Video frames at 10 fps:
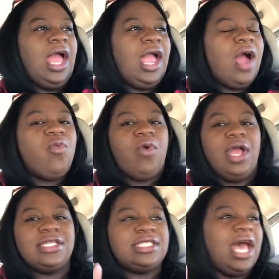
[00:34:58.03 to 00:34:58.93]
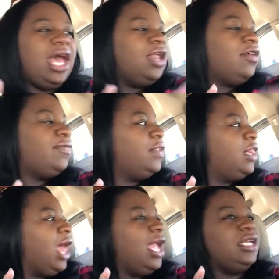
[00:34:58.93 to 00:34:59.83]
I got one side of the
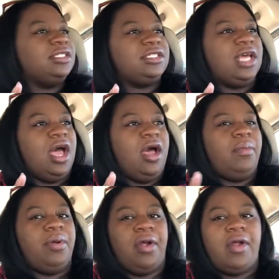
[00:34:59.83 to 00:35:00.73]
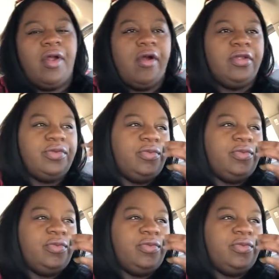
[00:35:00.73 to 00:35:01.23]
lights up on the